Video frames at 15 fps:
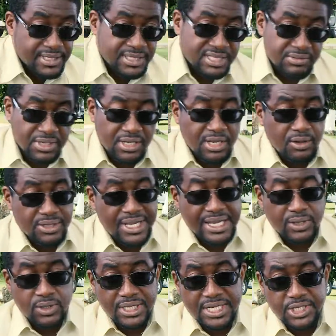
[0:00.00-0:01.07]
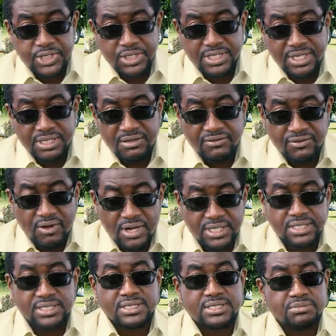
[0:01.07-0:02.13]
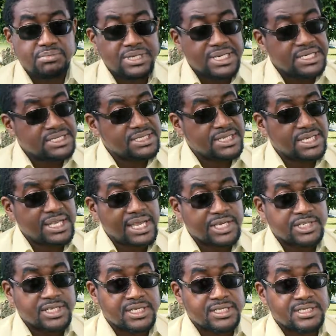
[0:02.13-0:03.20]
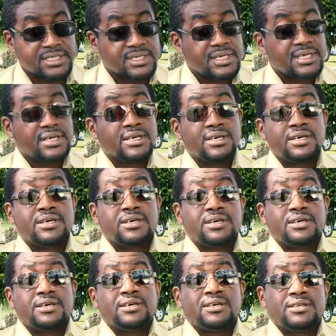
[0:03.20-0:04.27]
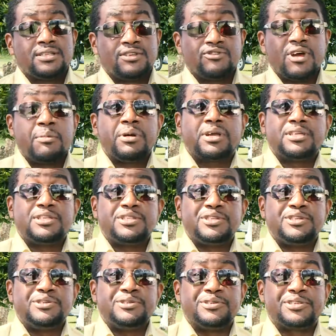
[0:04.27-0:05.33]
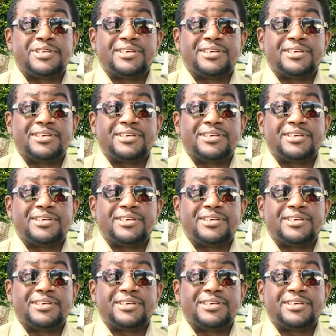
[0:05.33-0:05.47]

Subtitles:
has been Cloud.Nine on ACT and The Voice. PSA elections. The drama continues.